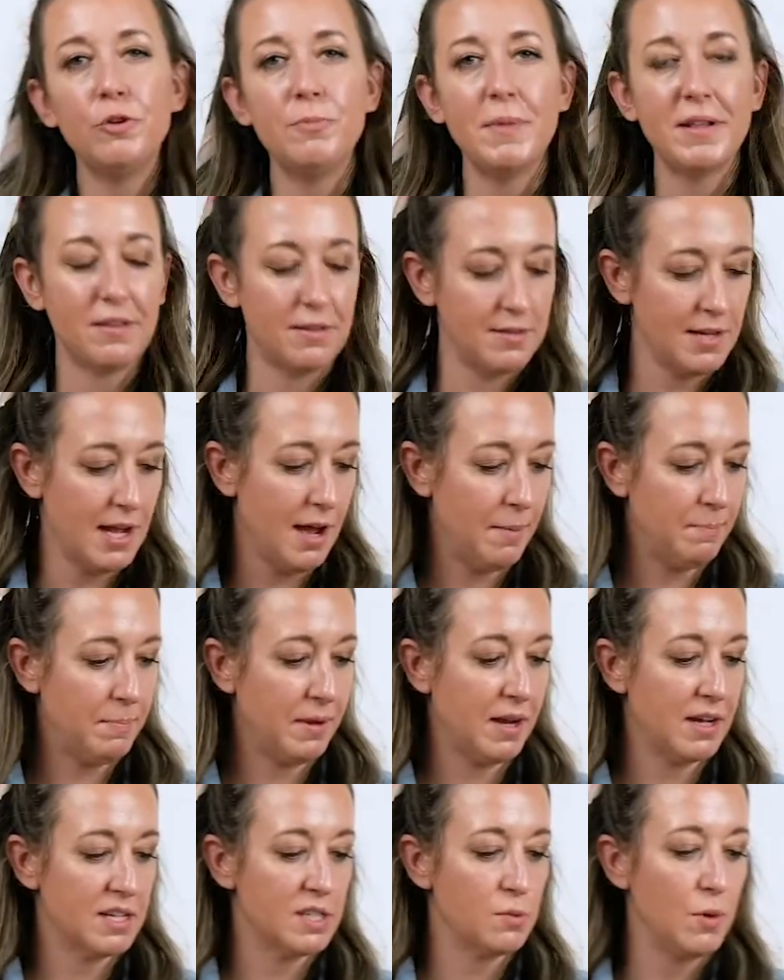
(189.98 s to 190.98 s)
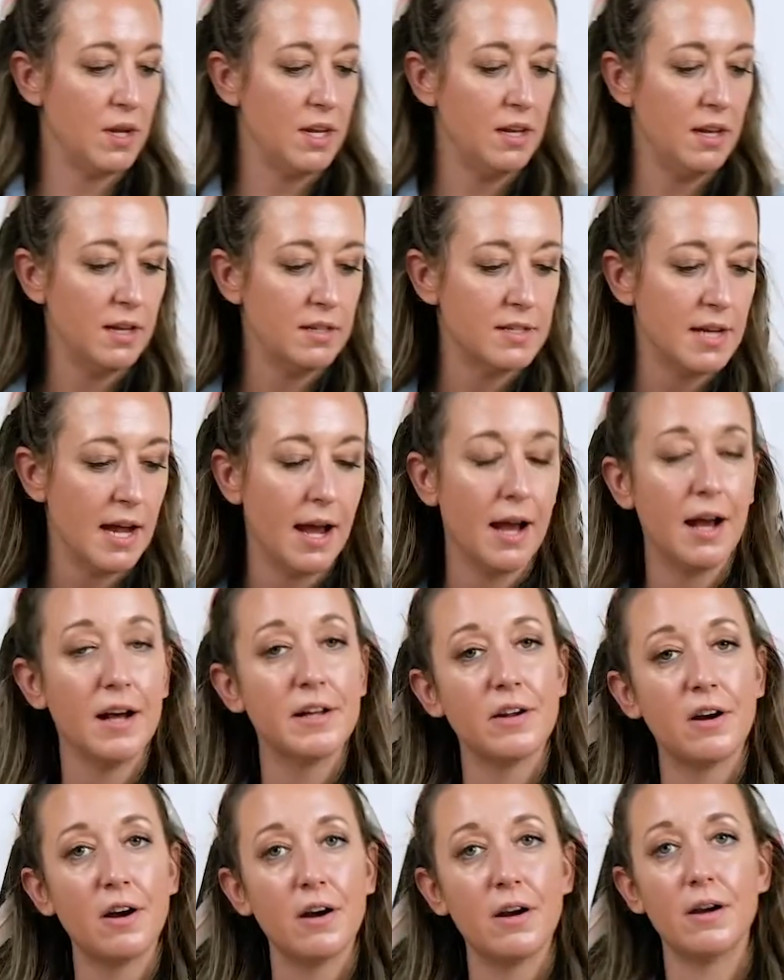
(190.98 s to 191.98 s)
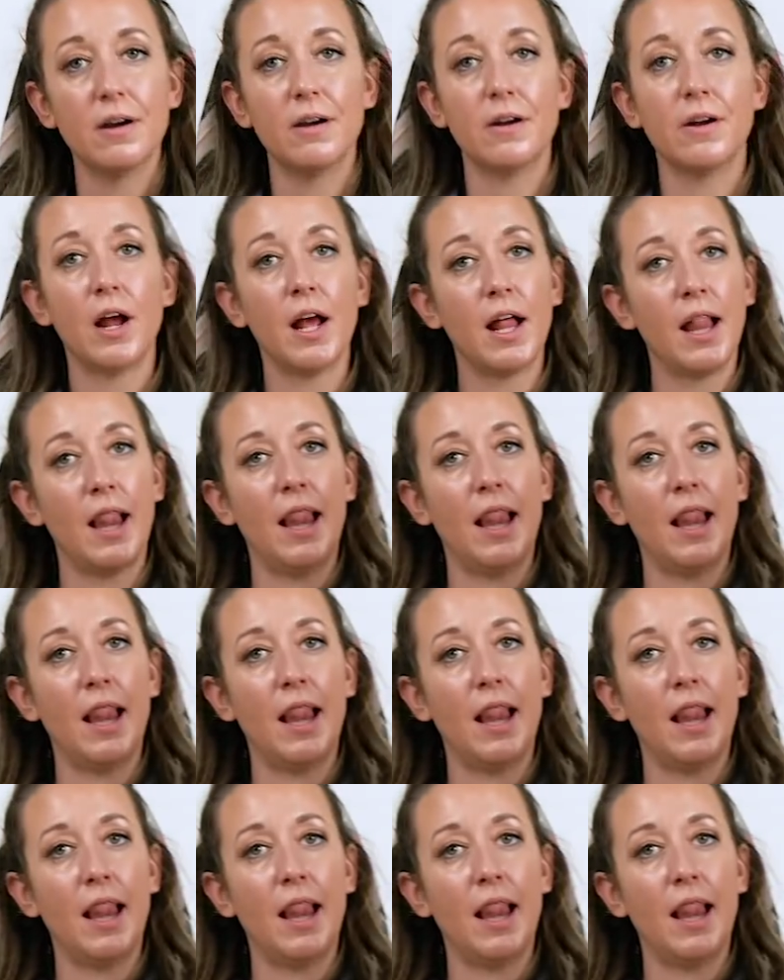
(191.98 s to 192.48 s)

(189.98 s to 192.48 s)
room at the top because we need to add our